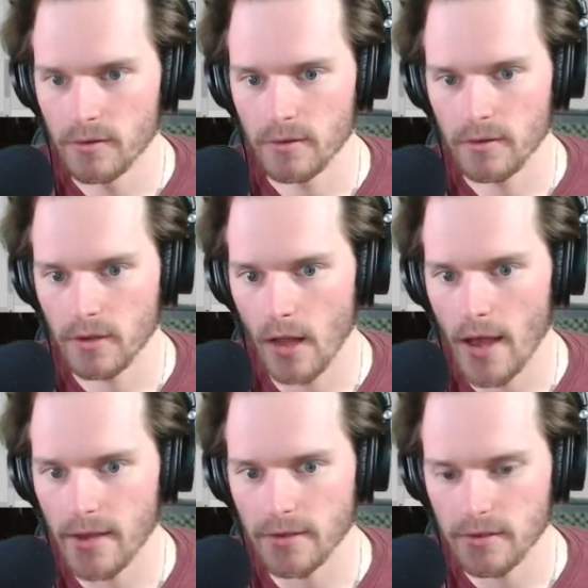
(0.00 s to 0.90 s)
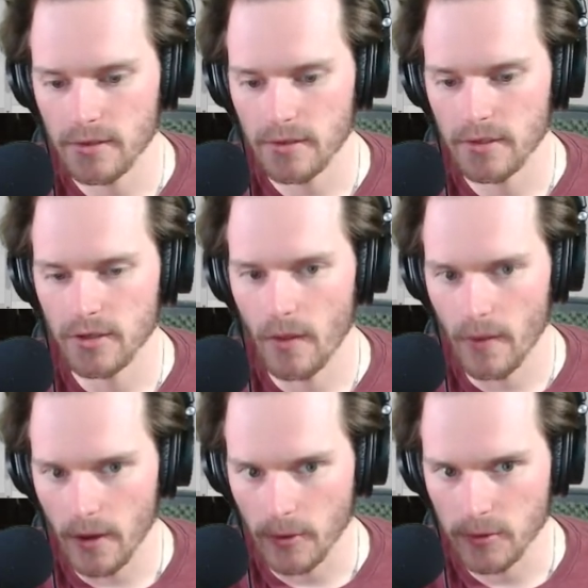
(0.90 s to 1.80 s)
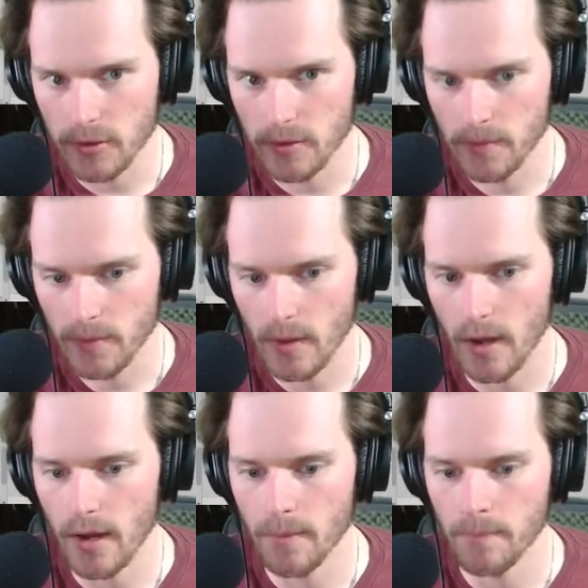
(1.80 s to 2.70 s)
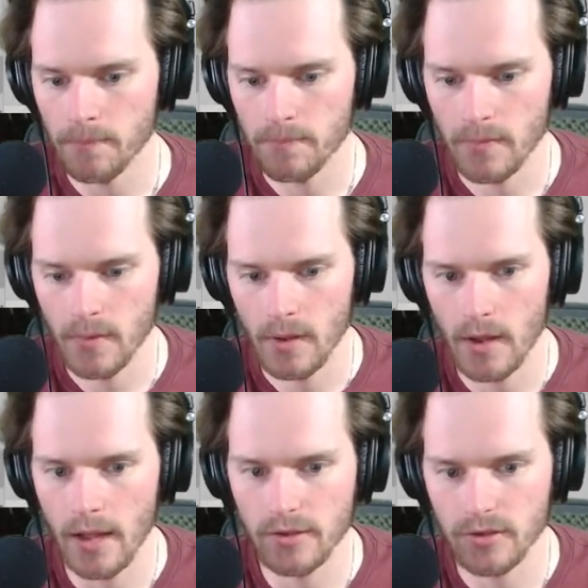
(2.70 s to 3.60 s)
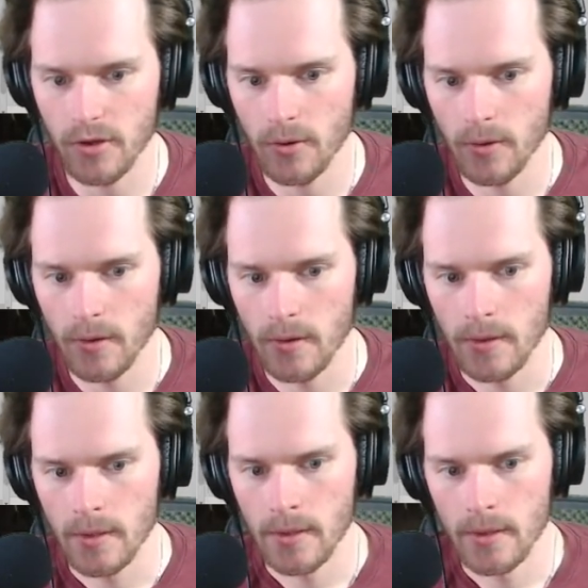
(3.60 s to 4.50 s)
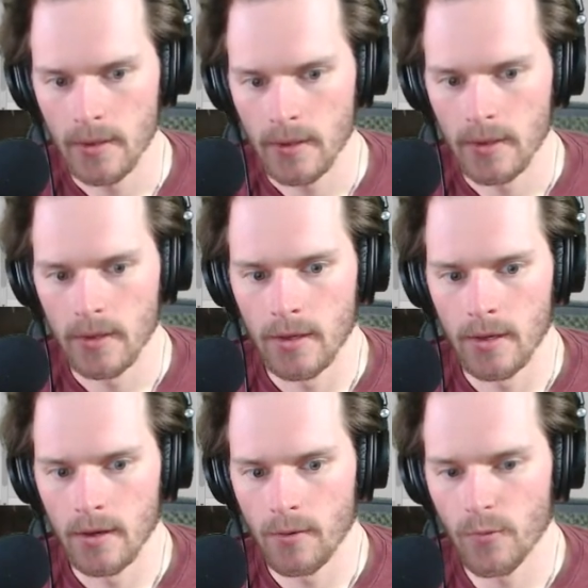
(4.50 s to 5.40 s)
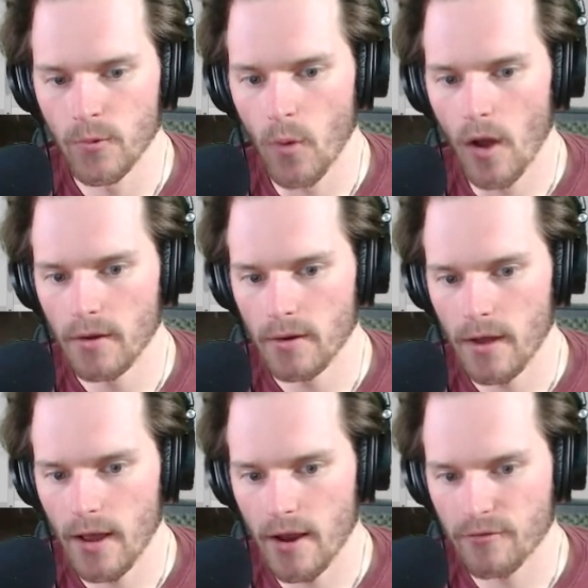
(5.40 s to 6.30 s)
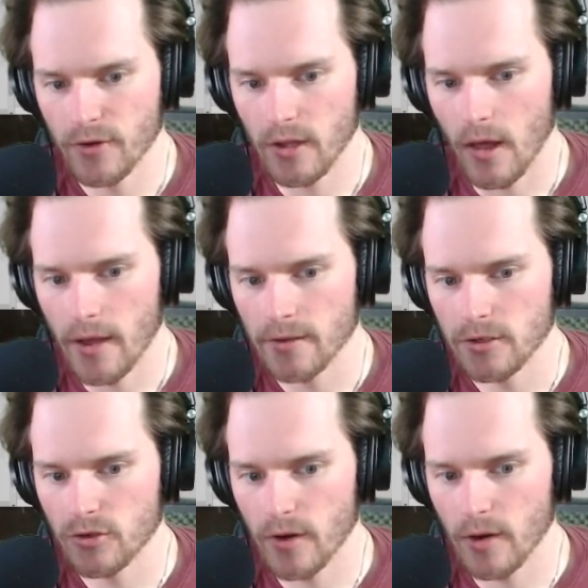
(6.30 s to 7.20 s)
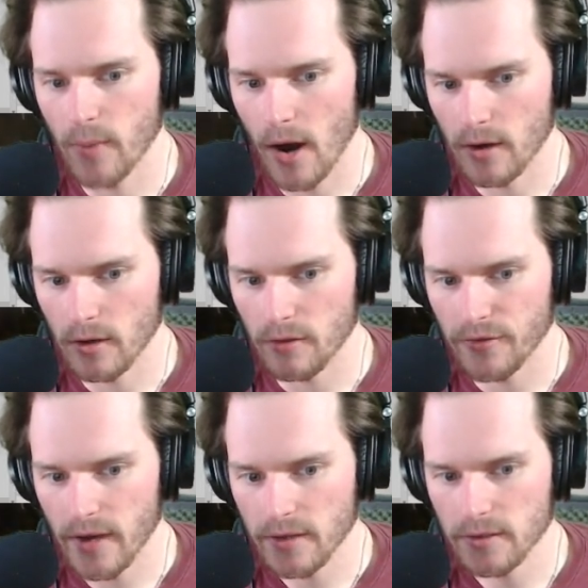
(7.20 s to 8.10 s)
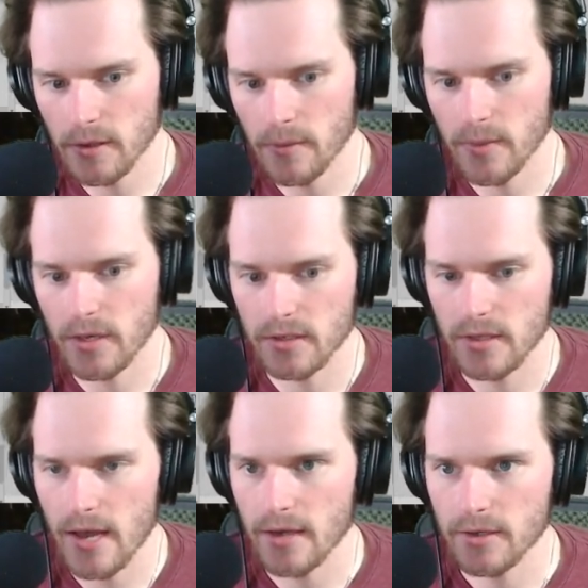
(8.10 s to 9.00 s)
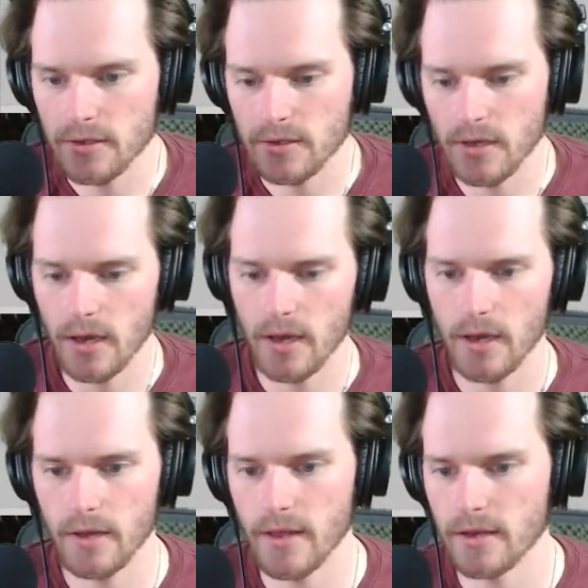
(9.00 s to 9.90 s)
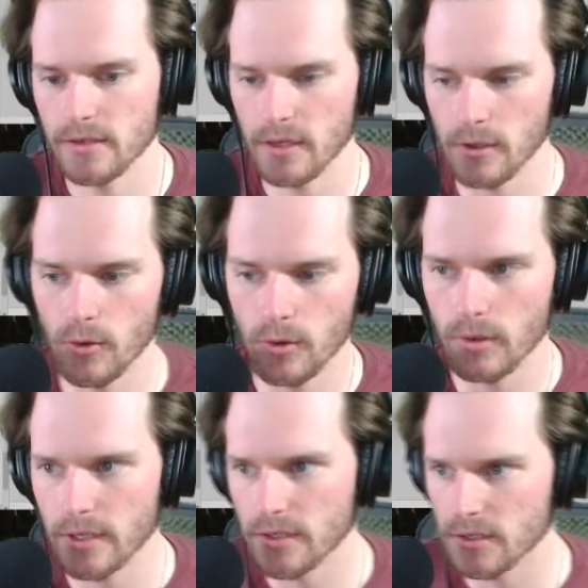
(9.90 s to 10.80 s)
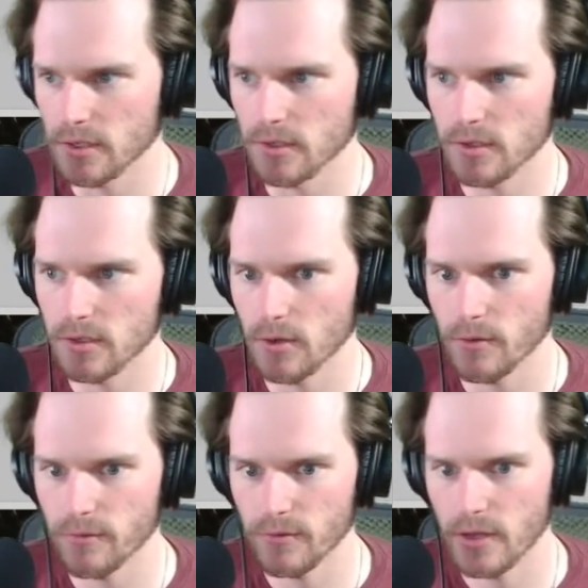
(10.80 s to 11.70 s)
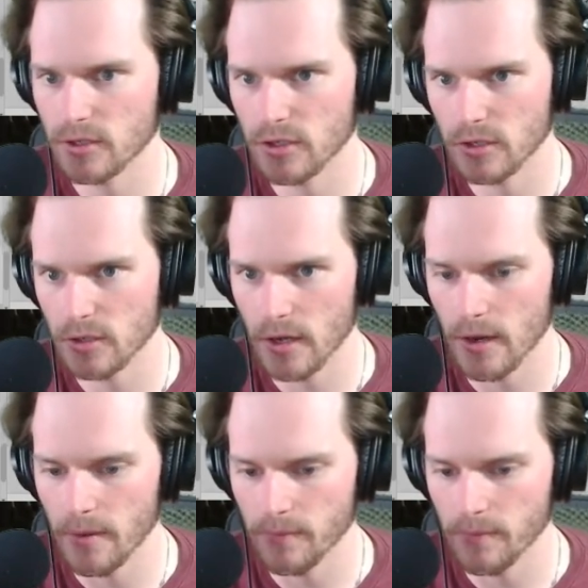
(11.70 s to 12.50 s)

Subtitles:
client is on the host. And so we want every client to trigger particle effects because that is a local instance. So that's just to